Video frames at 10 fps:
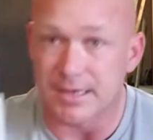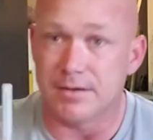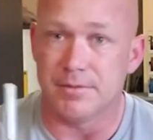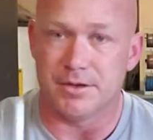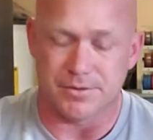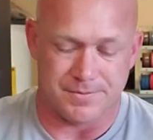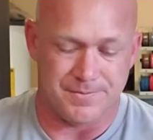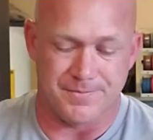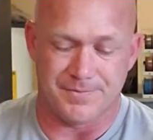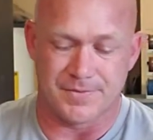end mill
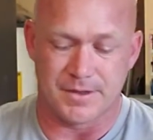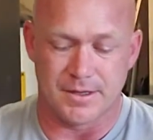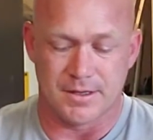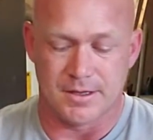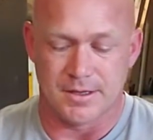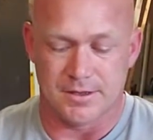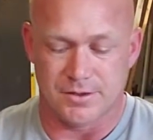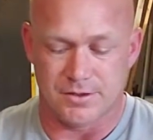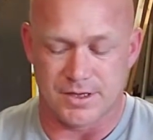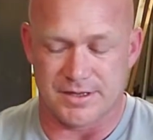
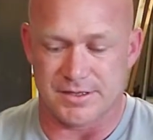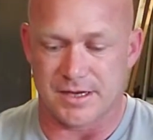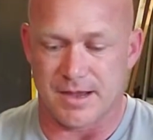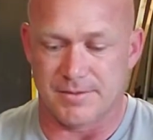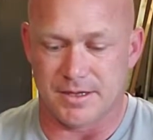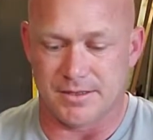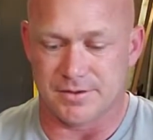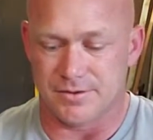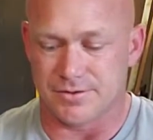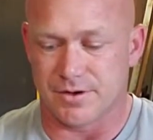to get the job done. So
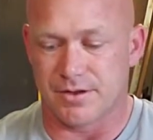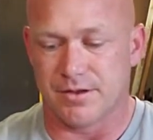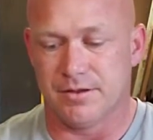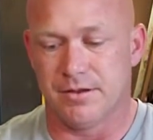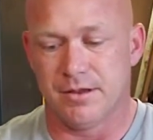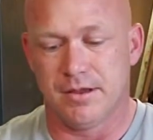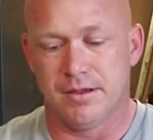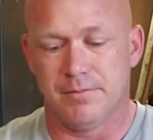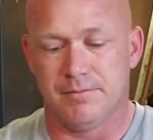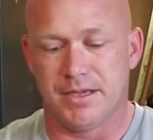those are all the
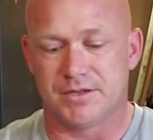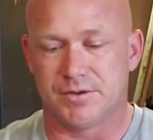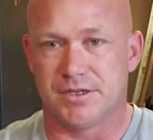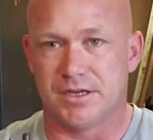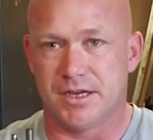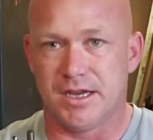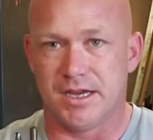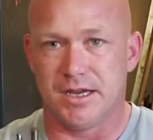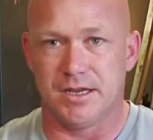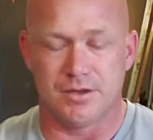bits we should
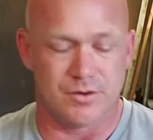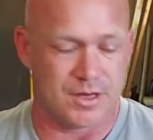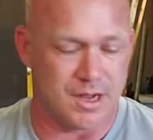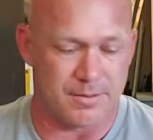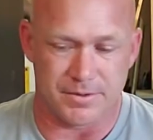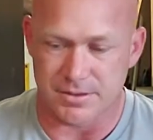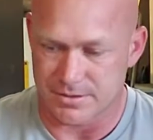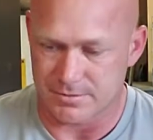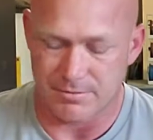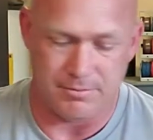need to
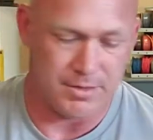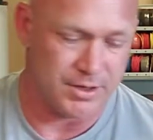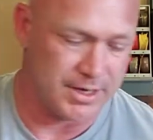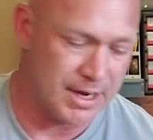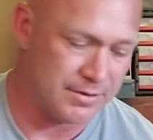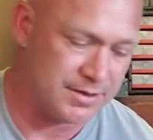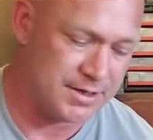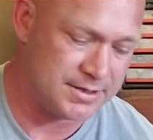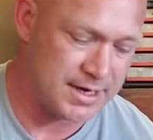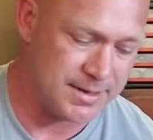accomplish milling out
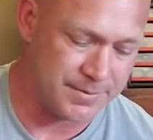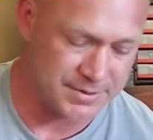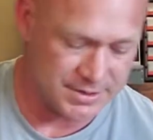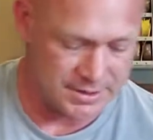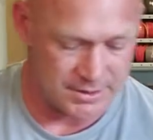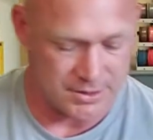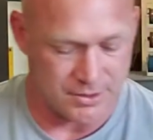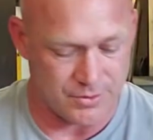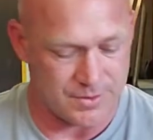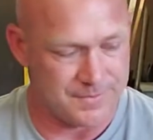this 80%
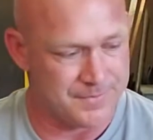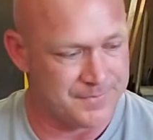lower.